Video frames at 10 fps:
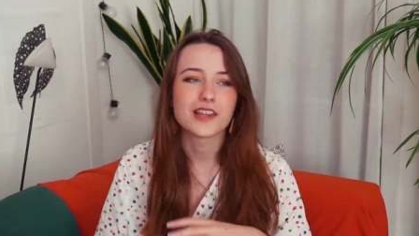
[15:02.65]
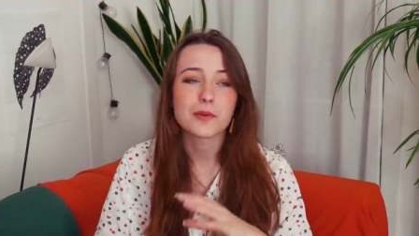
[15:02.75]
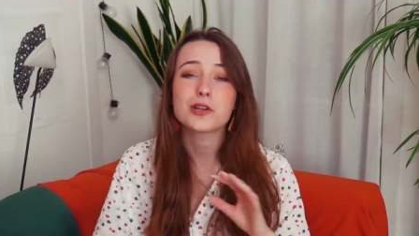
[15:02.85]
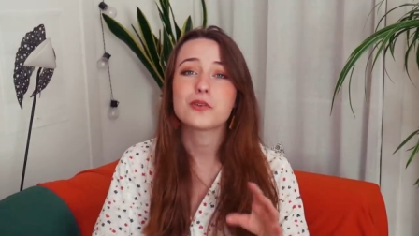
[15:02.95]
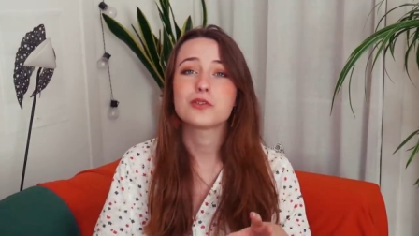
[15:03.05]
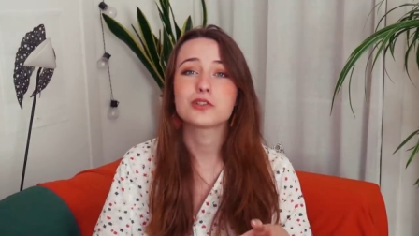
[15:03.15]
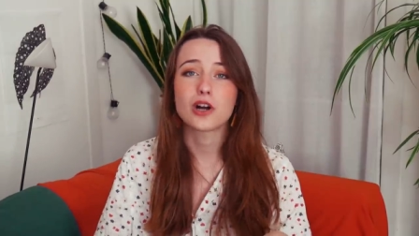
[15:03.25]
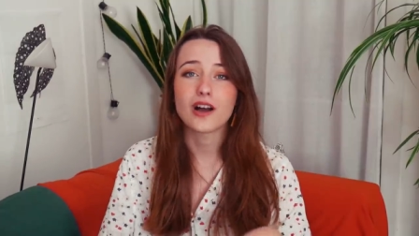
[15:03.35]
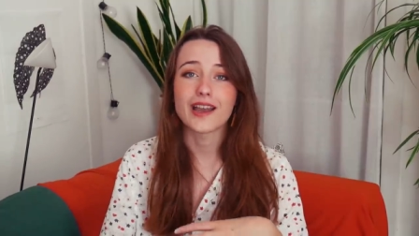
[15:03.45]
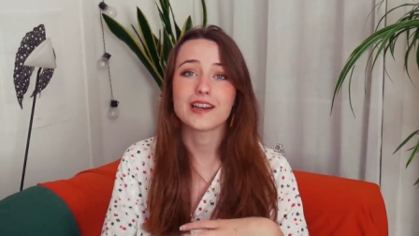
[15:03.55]
Let me know if you
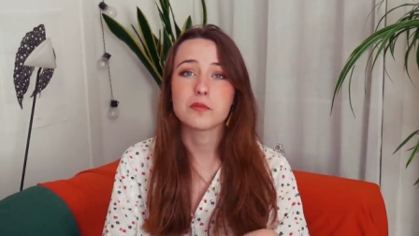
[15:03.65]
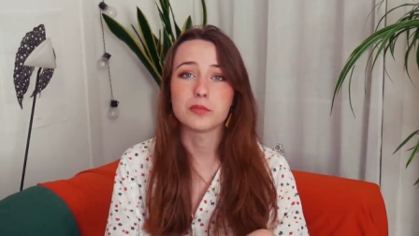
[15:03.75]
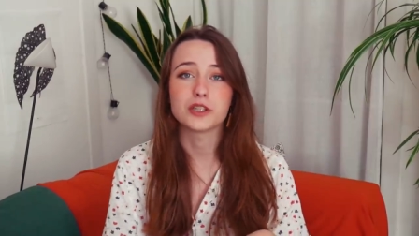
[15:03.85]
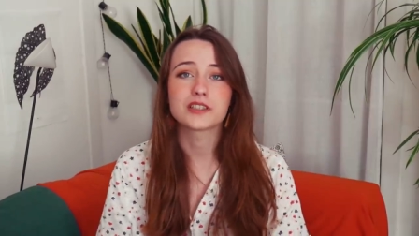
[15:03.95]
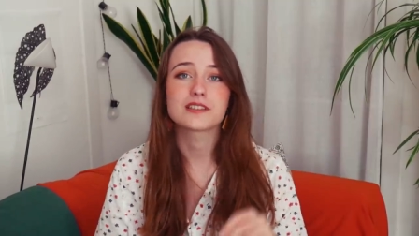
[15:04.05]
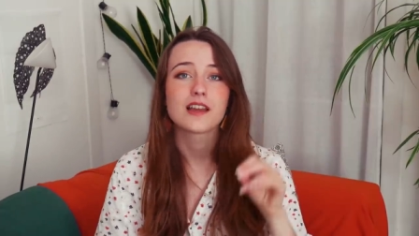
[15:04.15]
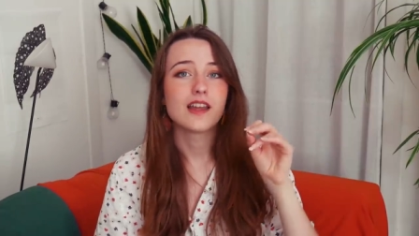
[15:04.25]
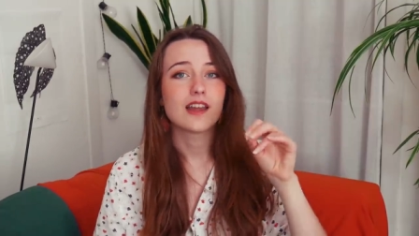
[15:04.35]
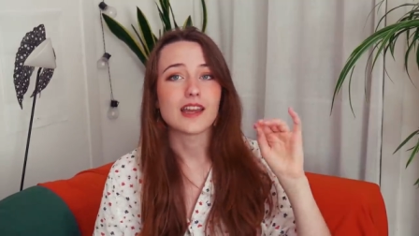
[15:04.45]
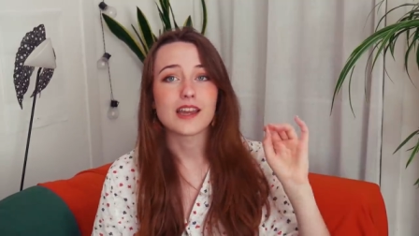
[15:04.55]
saw any books
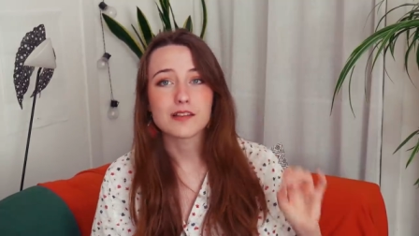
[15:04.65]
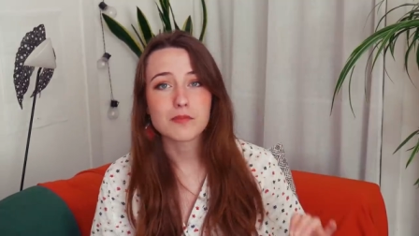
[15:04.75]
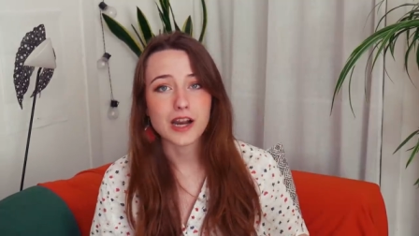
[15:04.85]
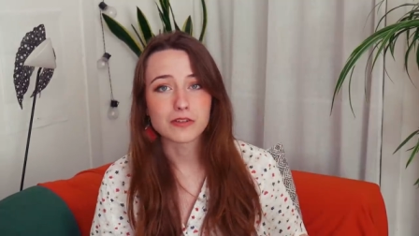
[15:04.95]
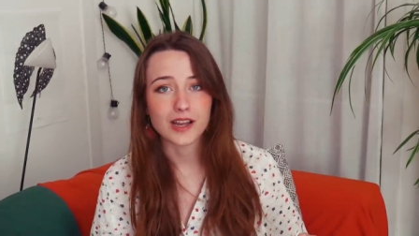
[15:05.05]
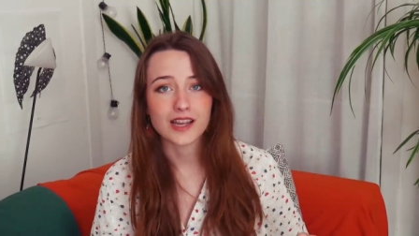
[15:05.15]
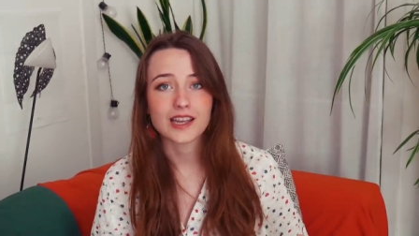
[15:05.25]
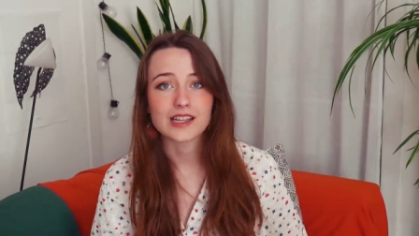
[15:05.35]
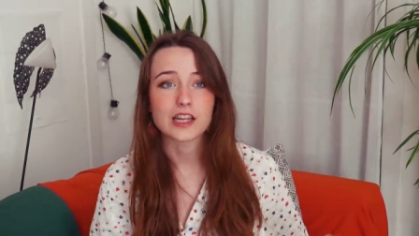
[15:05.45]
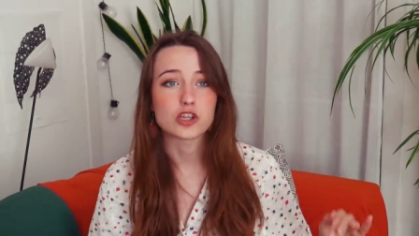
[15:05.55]
in my
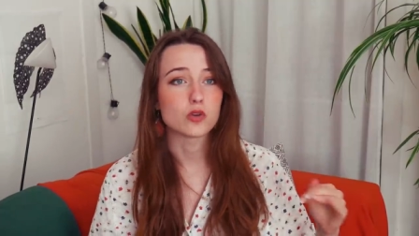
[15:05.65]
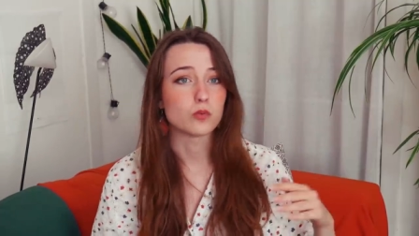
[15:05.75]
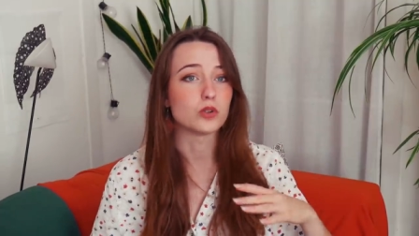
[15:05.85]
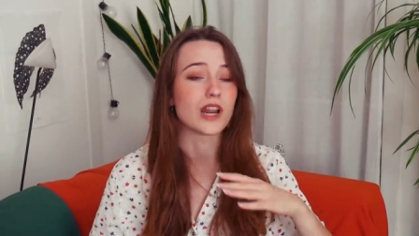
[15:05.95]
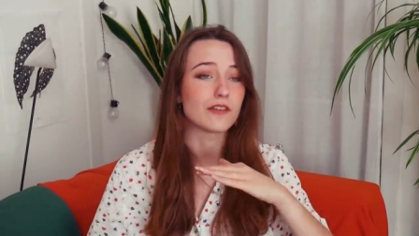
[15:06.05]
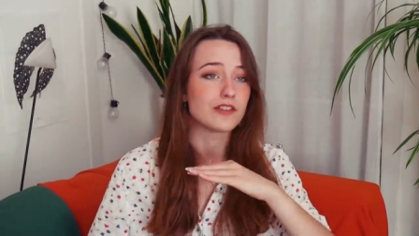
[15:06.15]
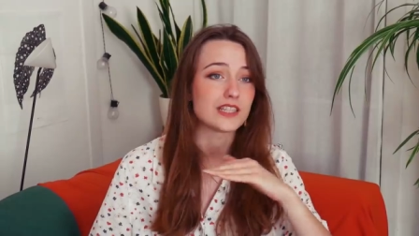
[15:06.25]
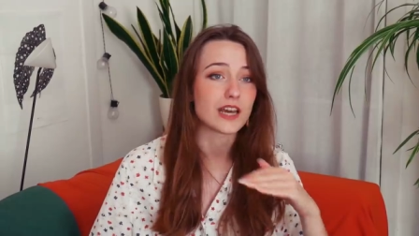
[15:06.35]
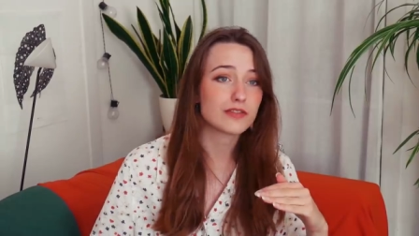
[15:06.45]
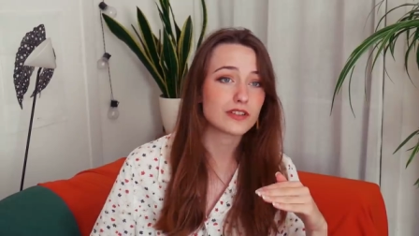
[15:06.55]
ranking that you would have
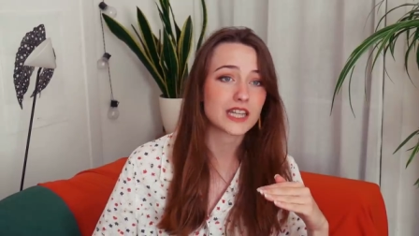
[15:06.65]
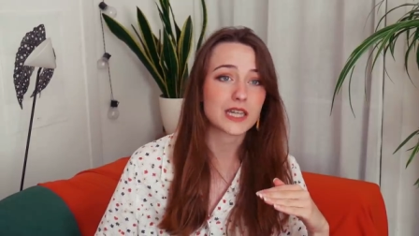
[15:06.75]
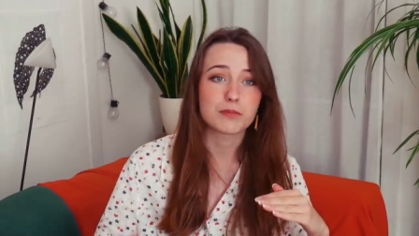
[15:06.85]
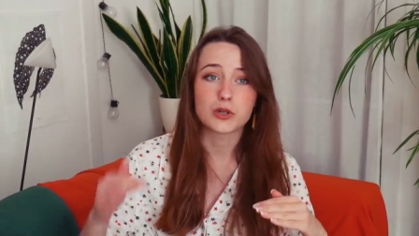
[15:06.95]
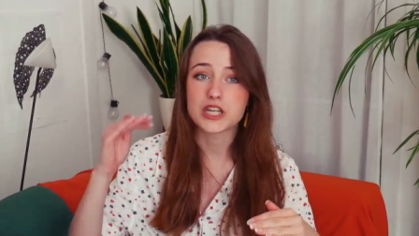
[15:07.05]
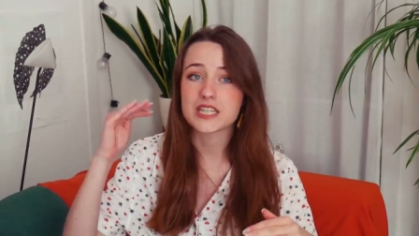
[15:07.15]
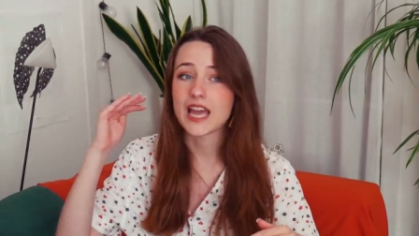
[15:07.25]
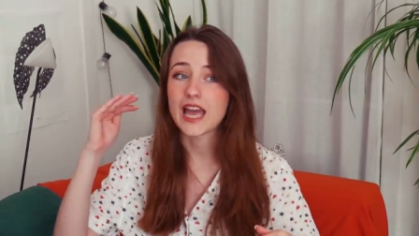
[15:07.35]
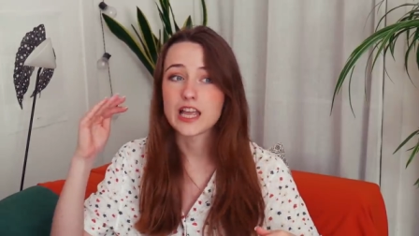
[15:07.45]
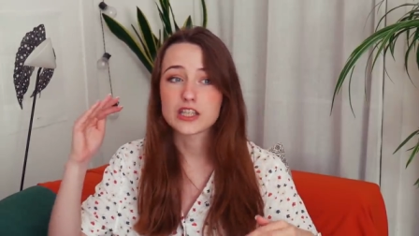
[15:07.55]
definitely put
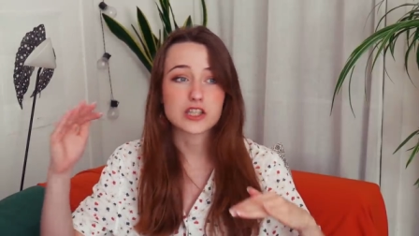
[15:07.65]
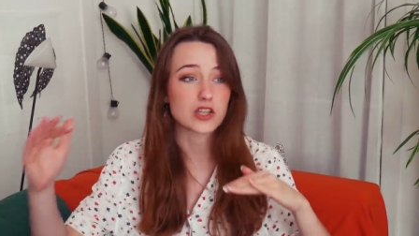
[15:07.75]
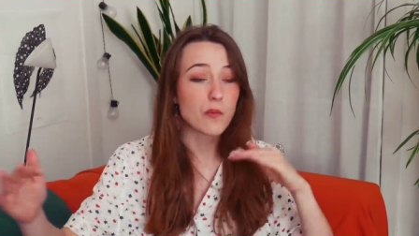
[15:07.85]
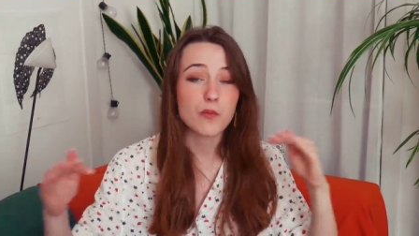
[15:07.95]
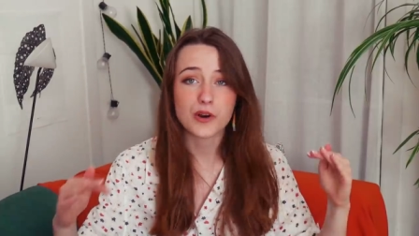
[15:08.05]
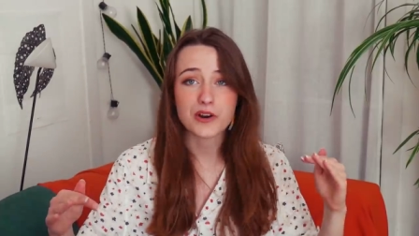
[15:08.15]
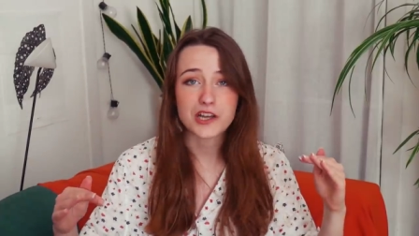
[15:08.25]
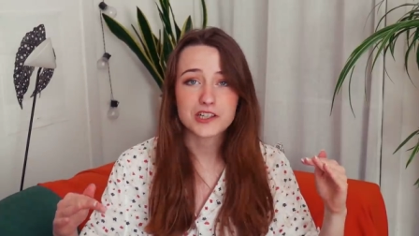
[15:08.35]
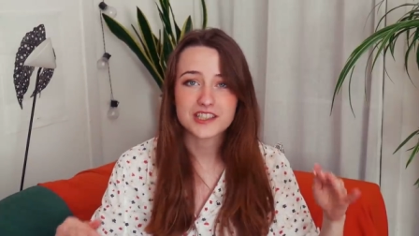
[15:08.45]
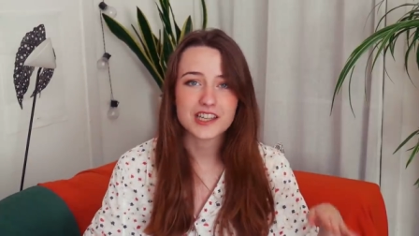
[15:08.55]
somewhere
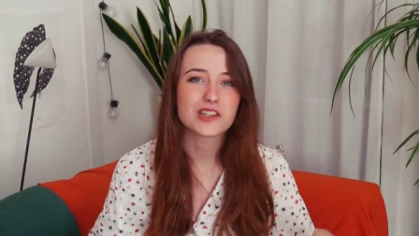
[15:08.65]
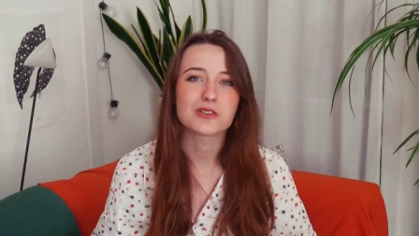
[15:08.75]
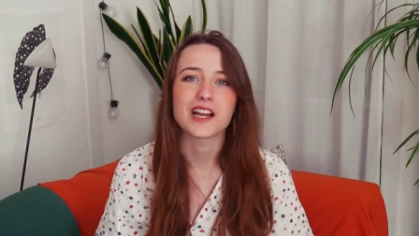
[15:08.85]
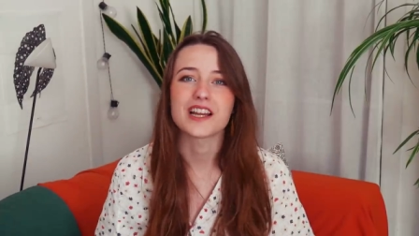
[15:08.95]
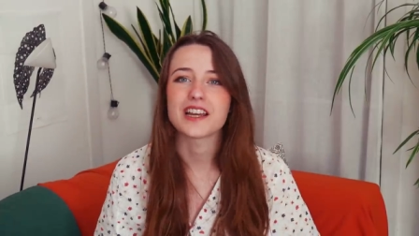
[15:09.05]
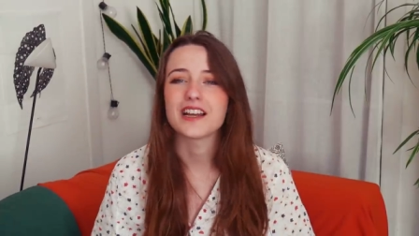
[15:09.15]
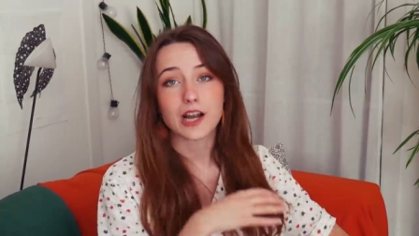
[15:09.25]
else in the ranking.